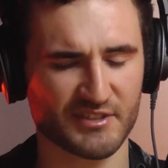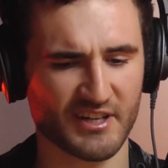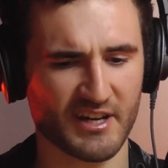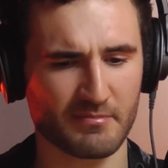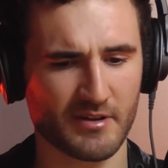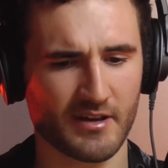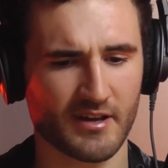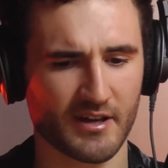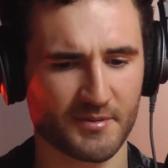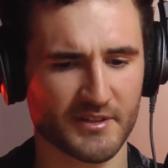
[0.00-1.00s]
over time,
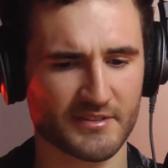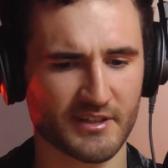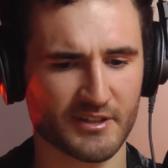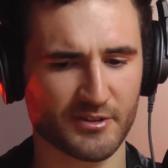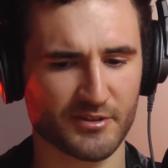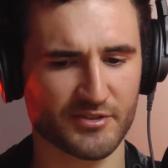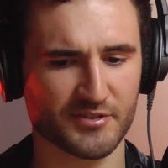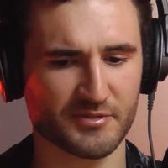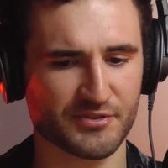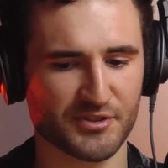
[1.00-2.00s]
and when a
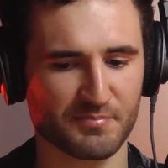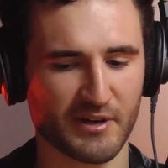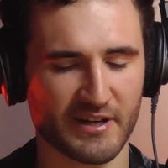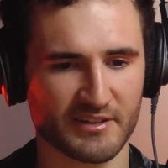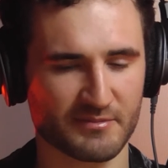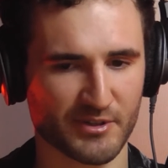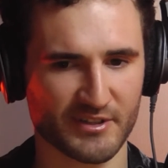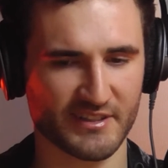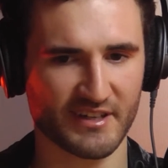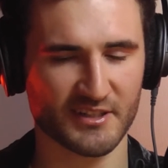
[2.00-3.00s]
psychologist just broke
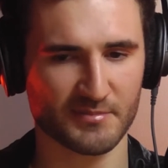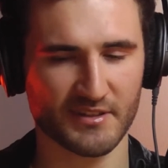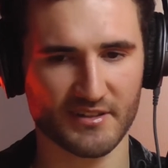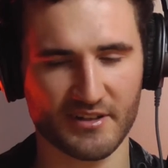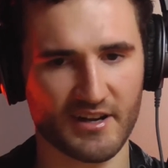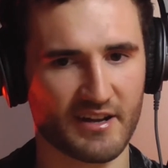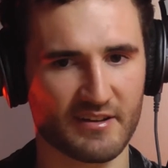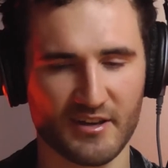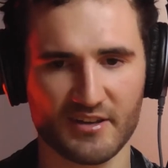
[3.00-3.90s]
it down to me that, right,